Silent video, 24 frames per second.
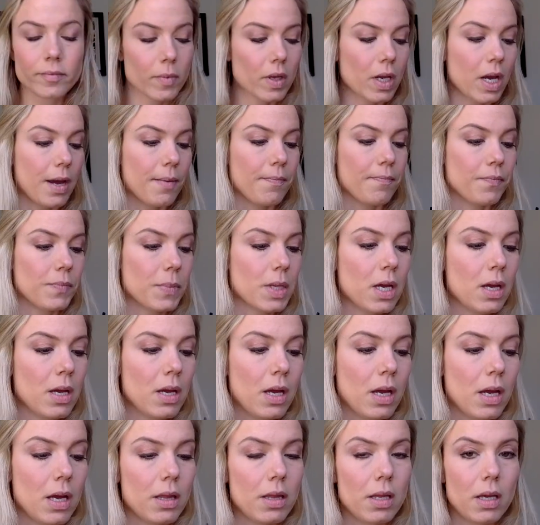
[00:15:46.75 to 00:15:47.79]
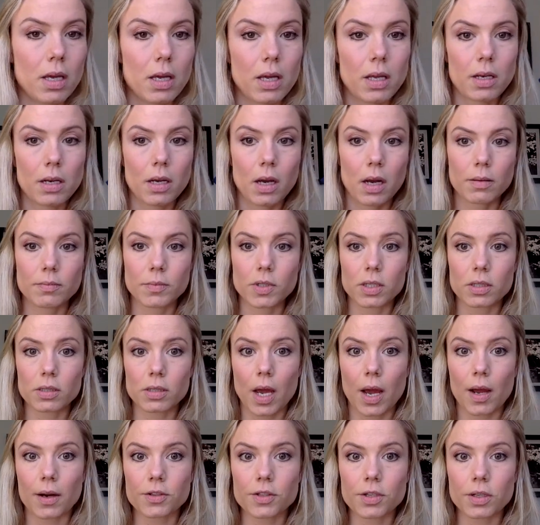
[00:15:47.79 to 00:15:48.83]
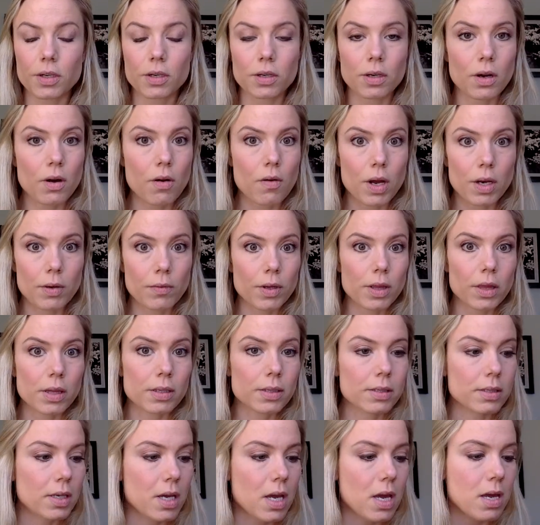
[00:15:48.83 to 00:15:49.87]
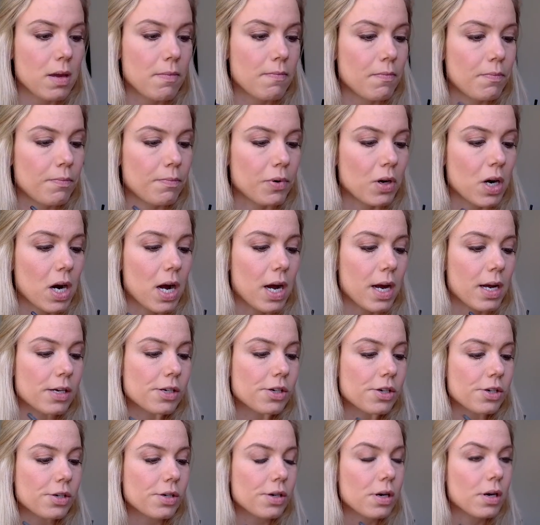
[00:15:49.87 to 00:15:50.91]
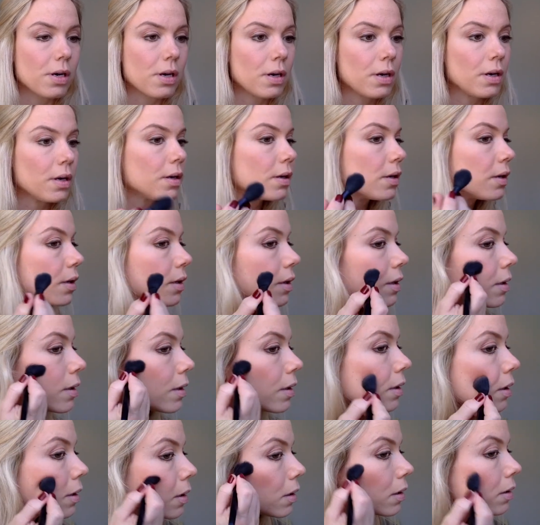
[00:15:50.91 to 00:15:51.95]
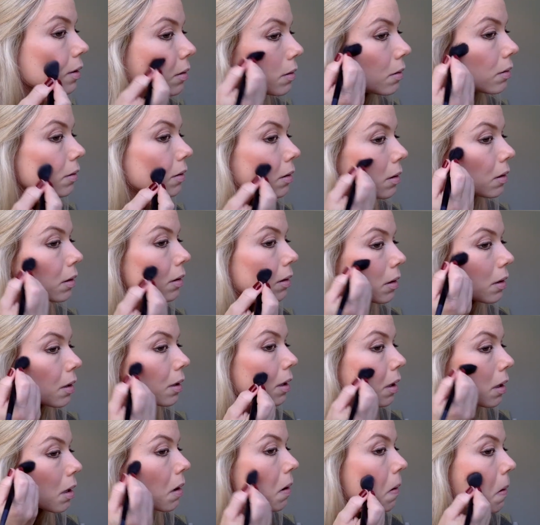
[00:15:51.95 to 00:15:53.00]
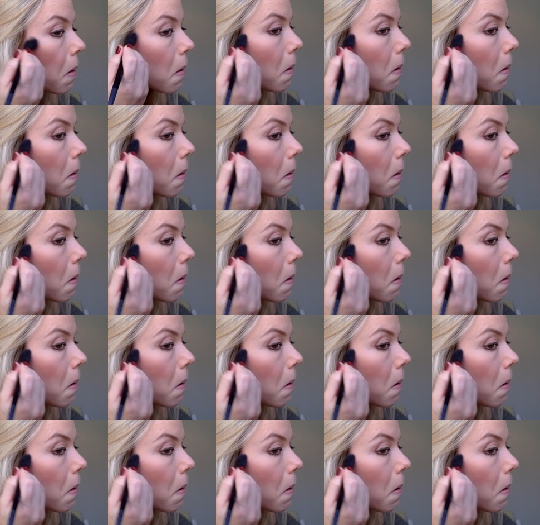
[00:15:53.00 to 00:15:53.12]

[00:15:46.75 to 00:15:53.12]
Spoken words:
Okay, and then I'm just actually going to go in with the same brush and do a little here